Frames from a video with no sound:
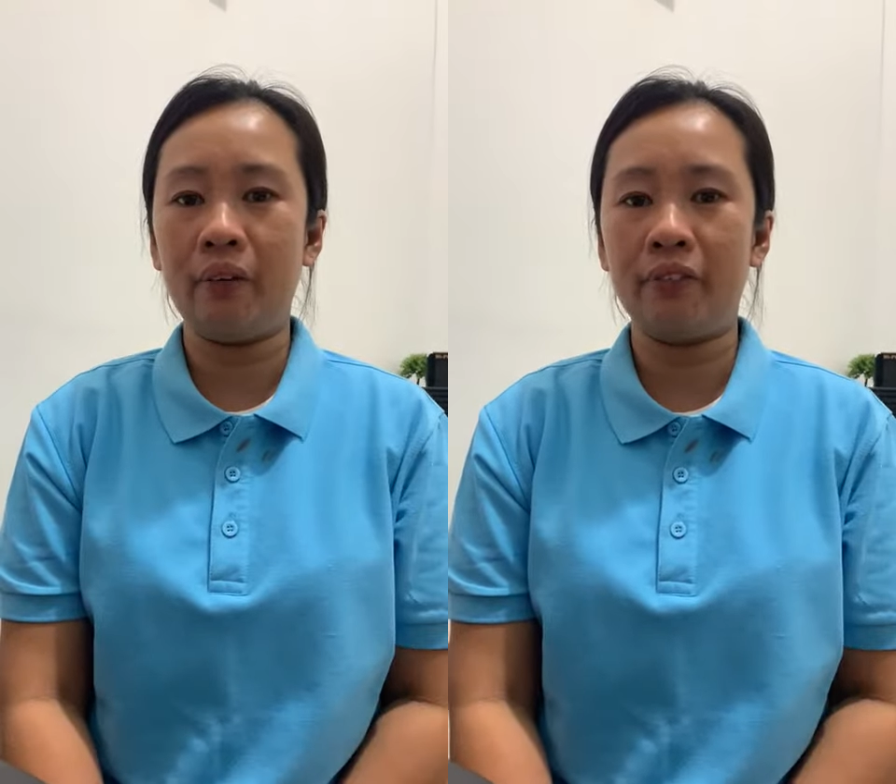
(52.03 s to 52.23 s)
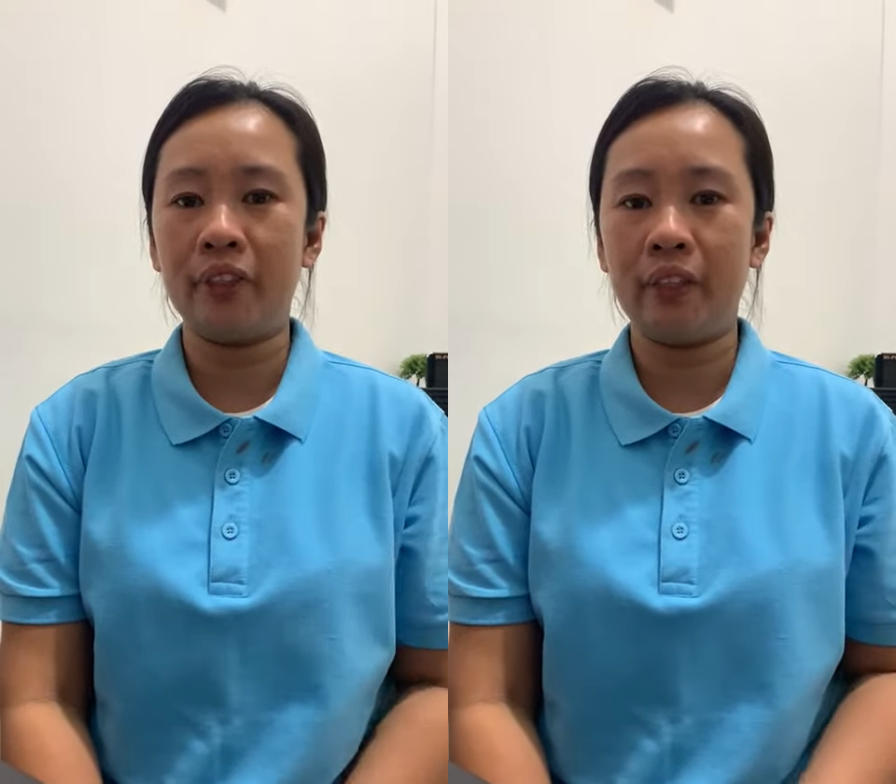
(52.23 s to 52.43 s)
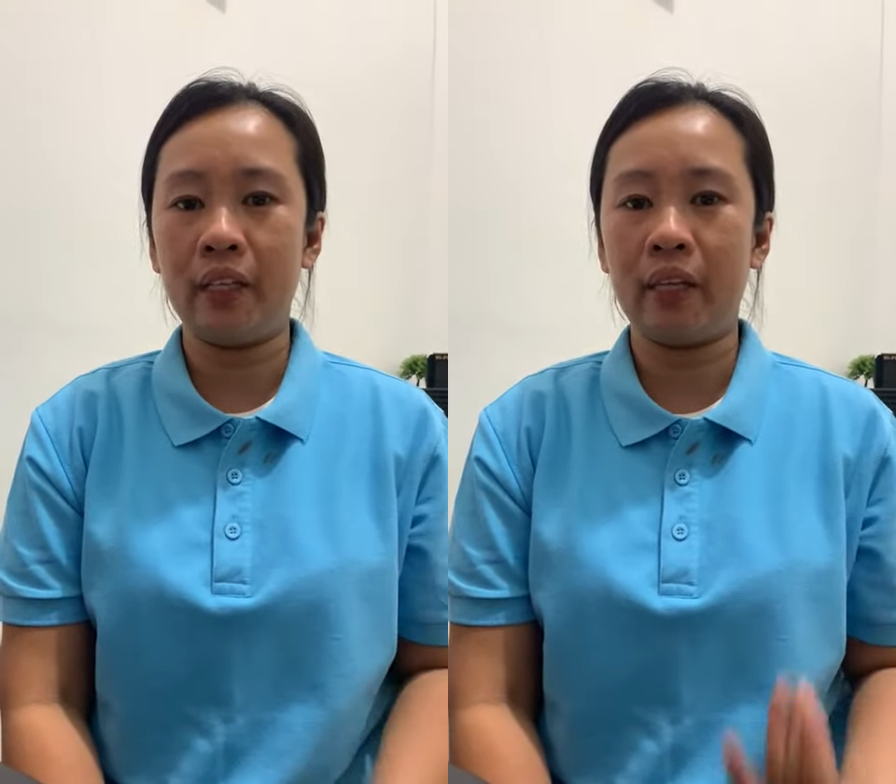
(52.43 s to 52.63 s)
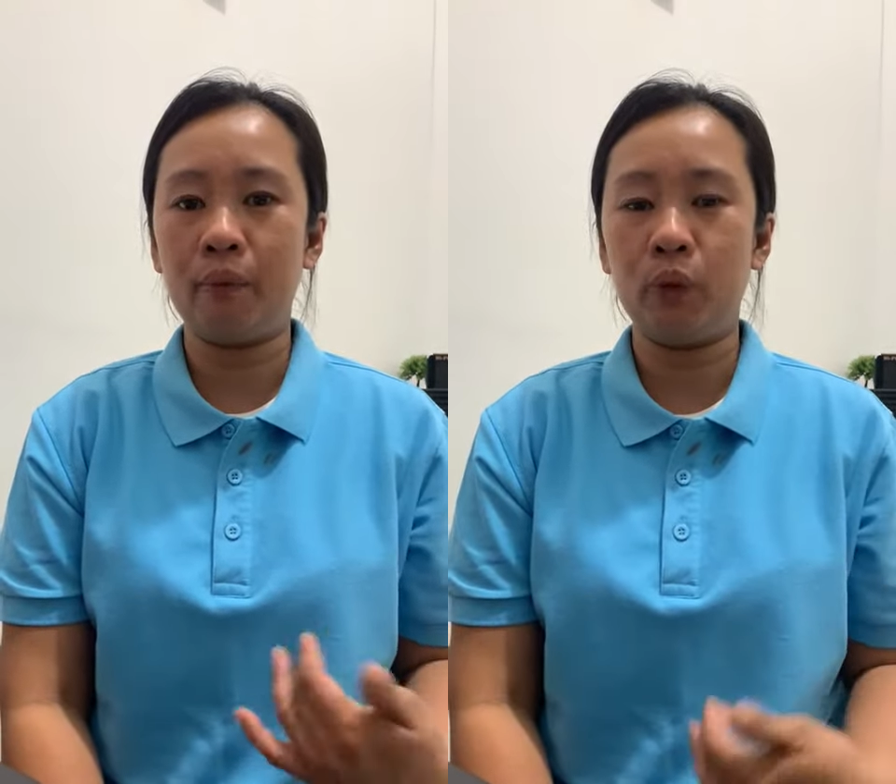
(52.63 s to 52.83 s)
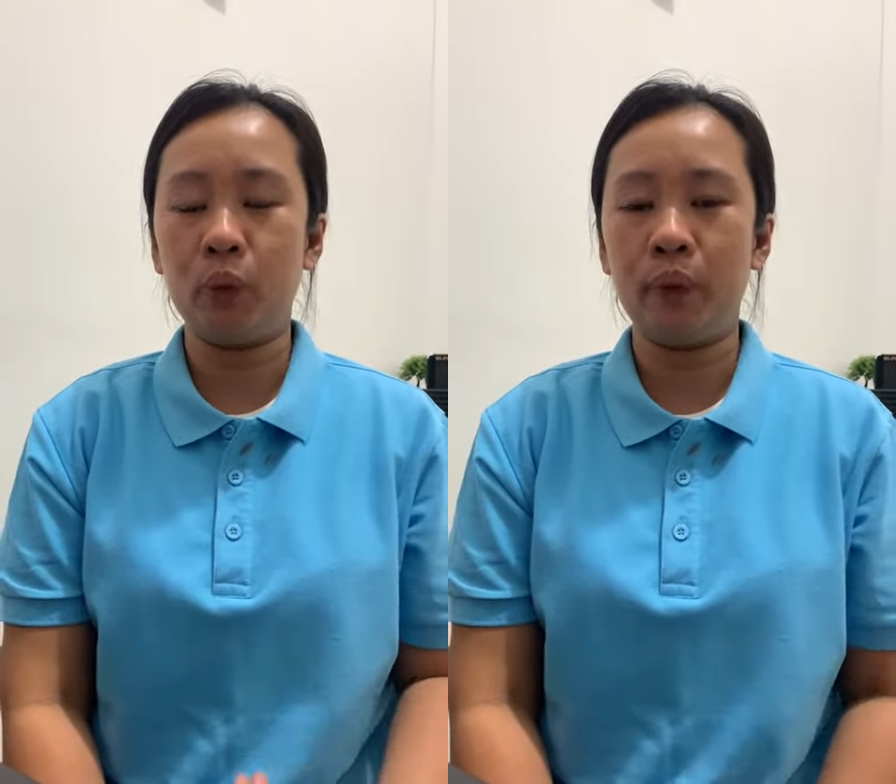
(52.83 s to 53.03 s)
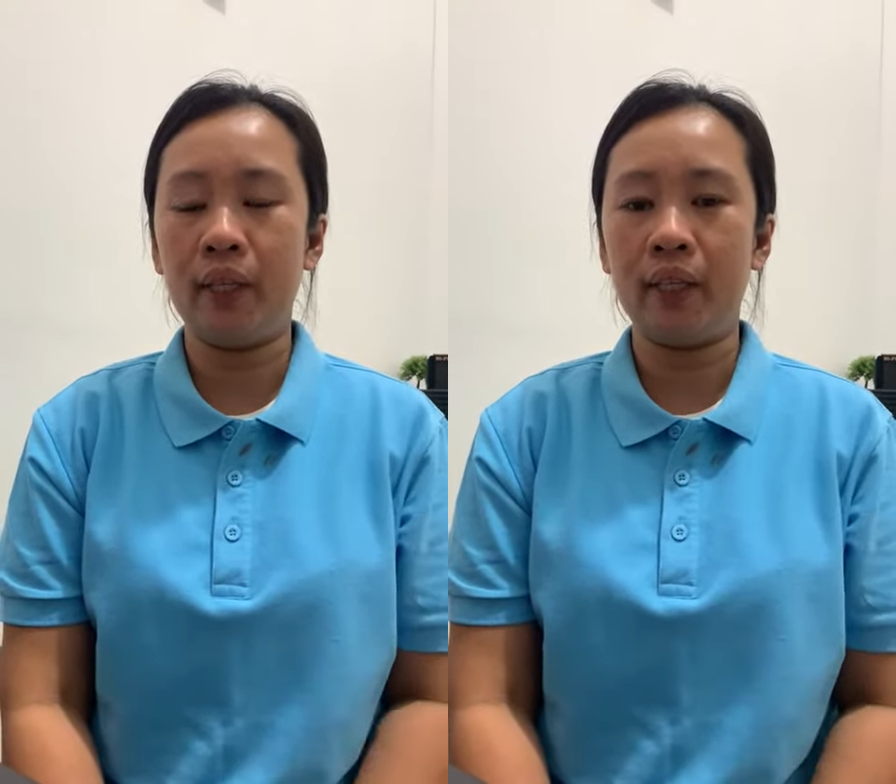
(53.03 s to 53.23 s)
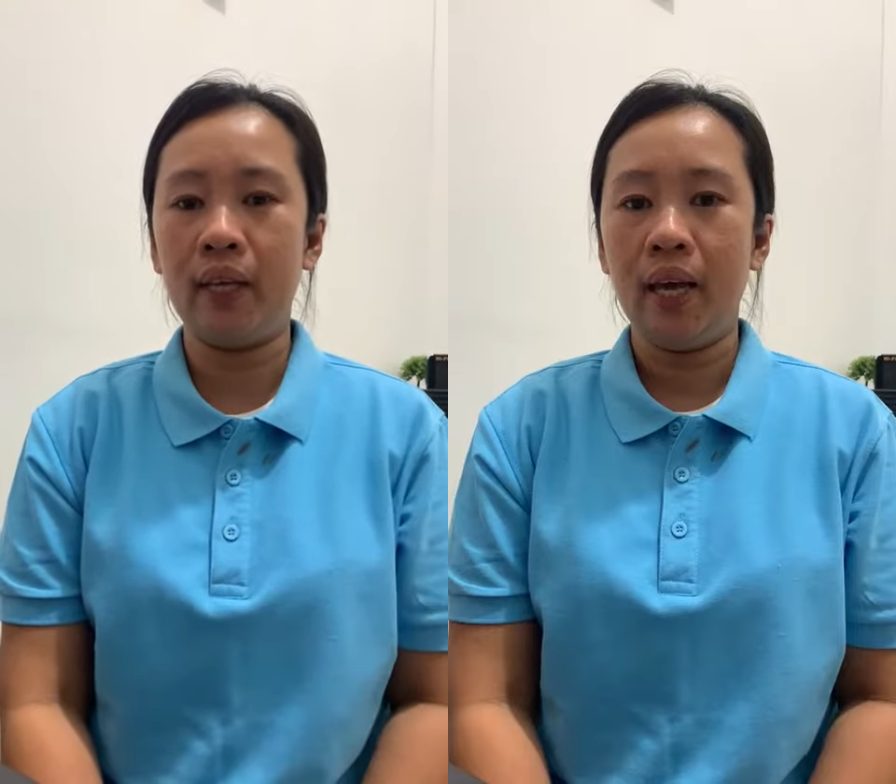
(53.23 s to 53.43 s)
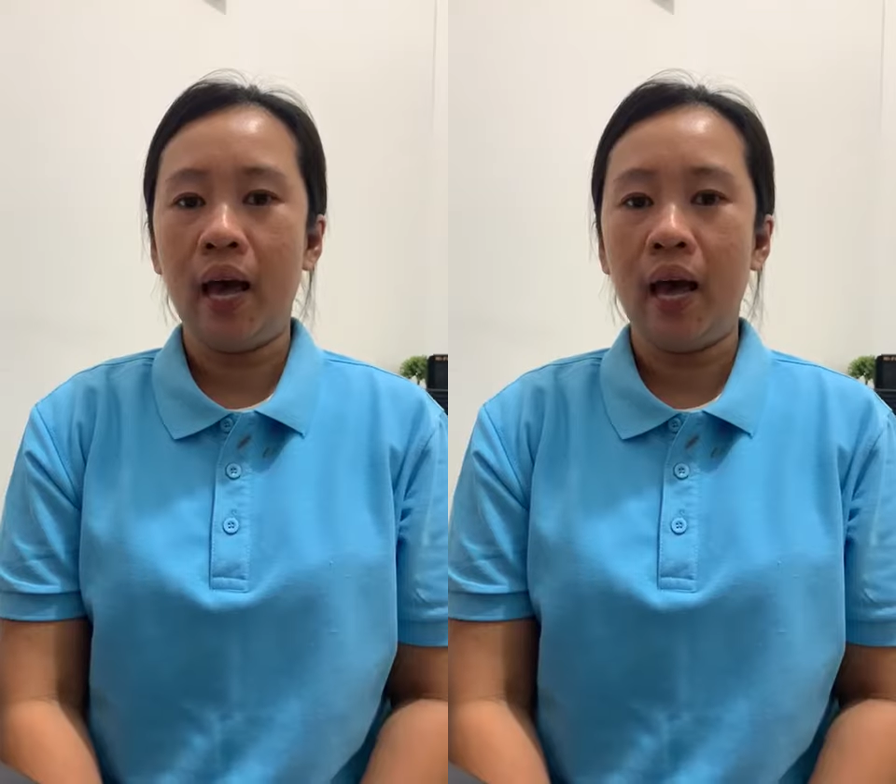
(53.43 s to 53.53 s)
After that, I'm doing